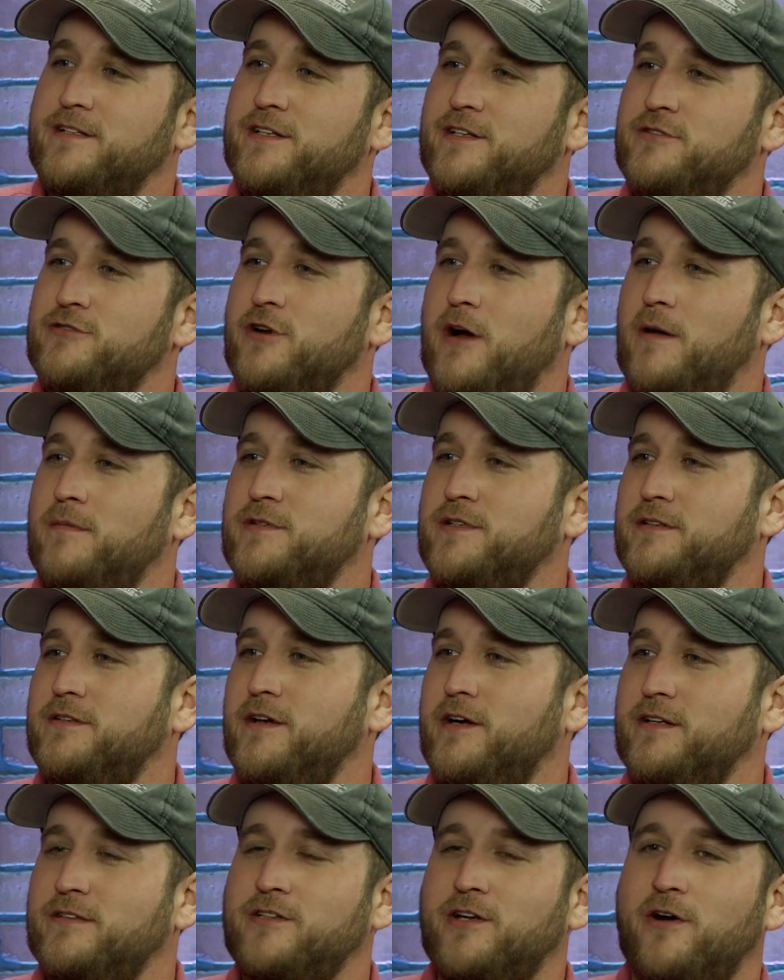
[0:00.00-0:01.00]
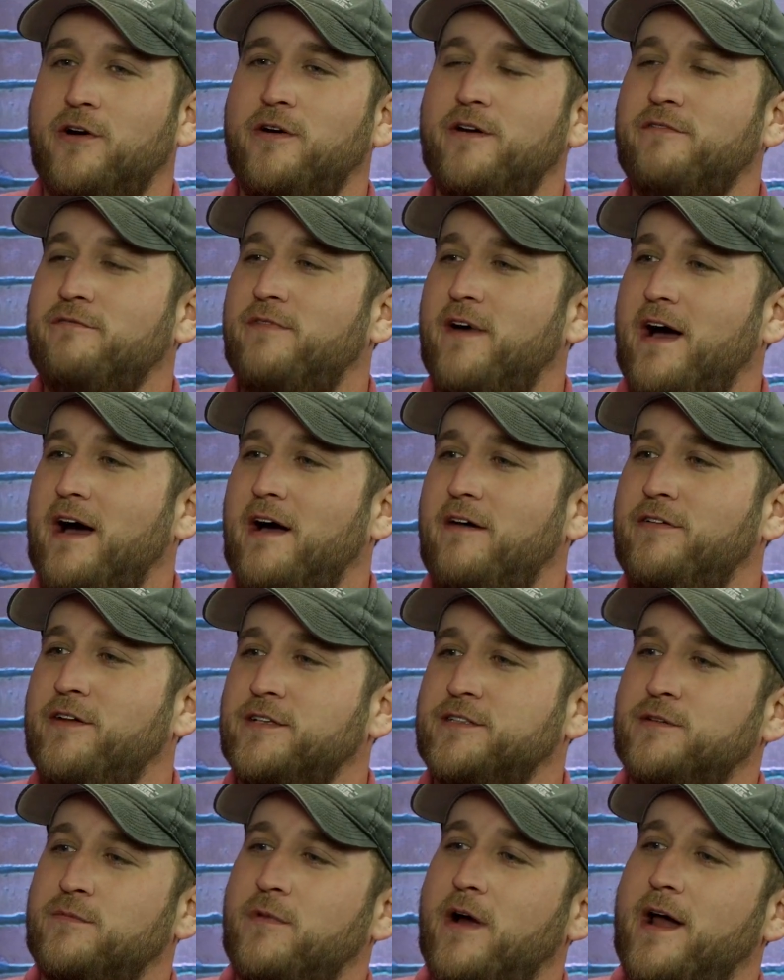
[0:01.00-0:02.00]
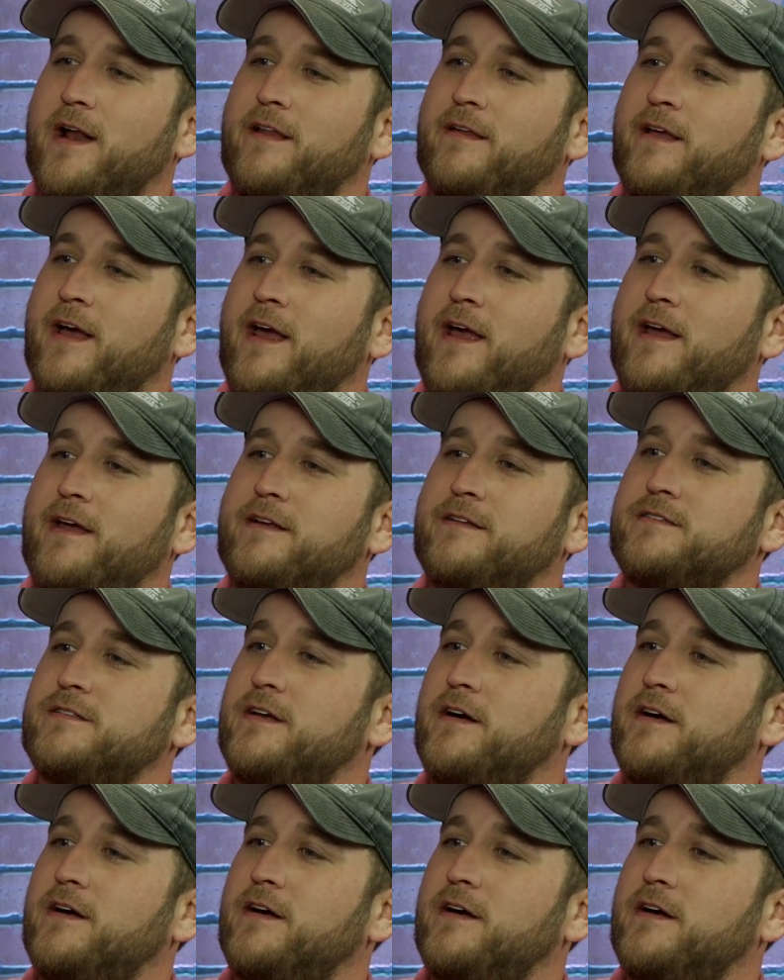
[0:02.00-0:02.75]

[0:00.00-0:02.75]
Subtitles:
then drops a 3rd and 5, hits him right in the hands,